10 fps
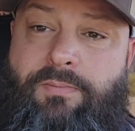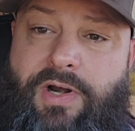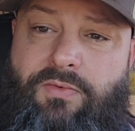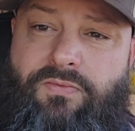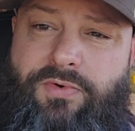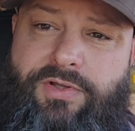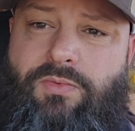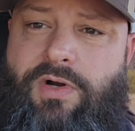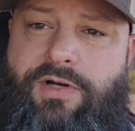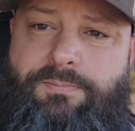But I really
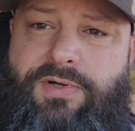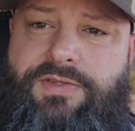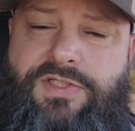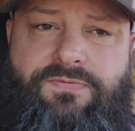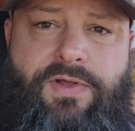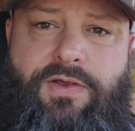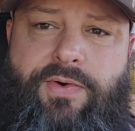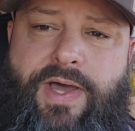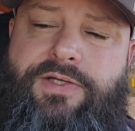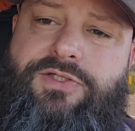wanted to put this
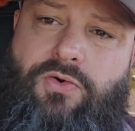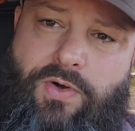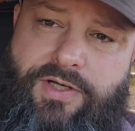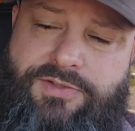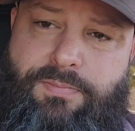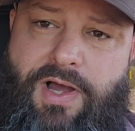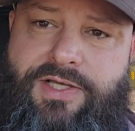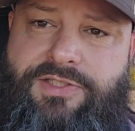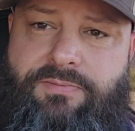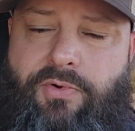video out as quick as
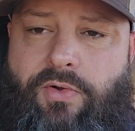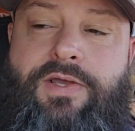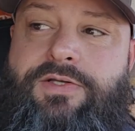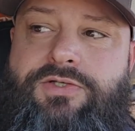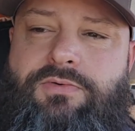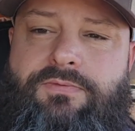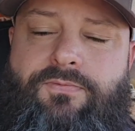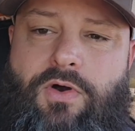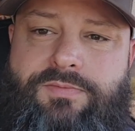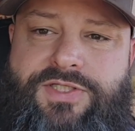possible to
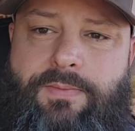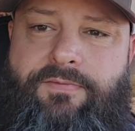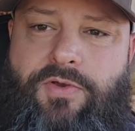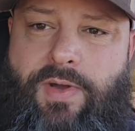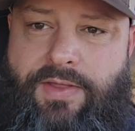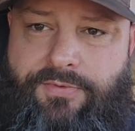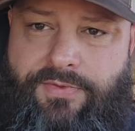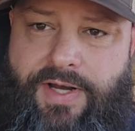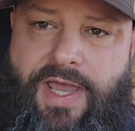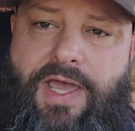inform some of you out there
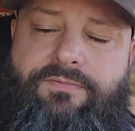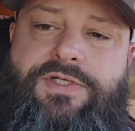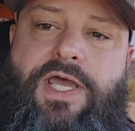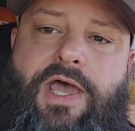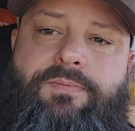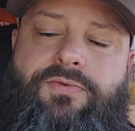that have Tab